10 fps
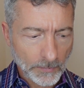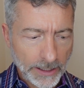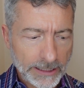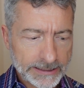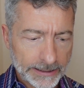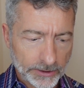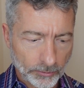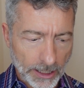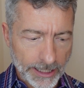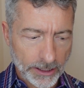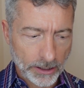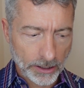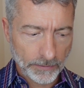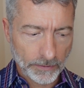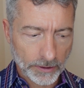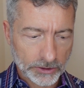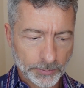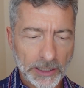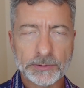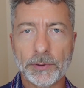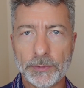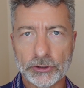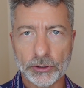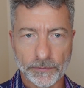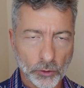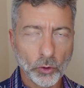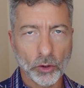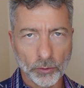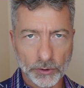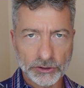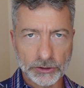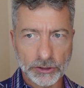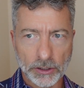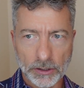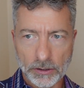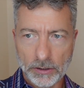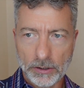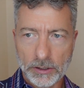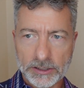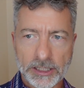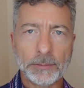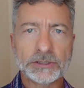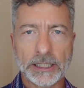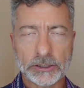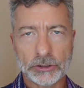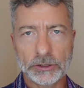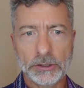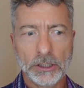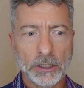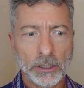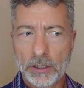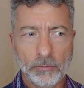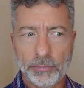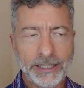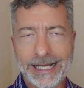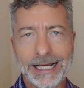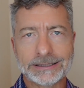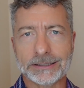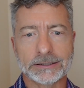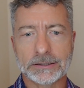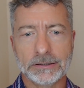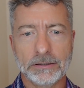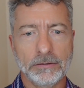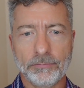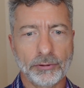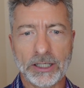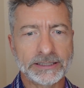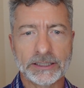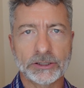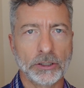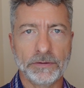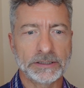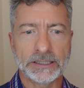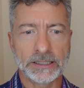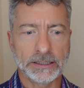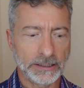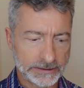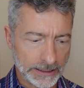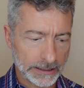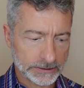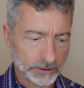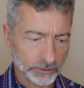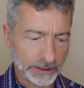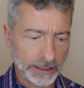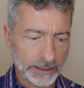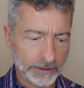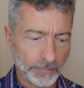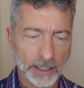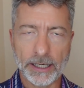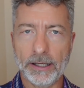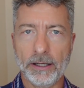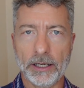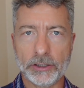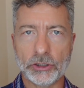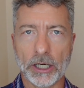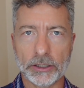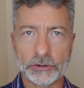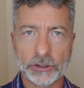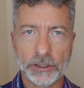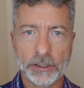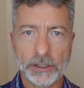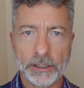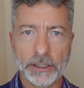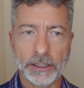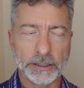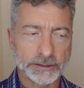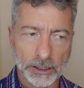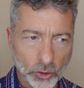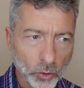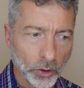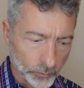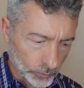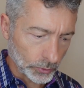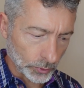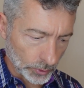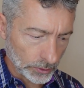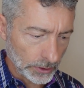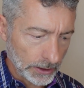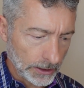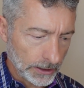he's got the right of express permission of the court, which is a subsection, but he hasn't. Process servicing is not created by a judge. It's a court rule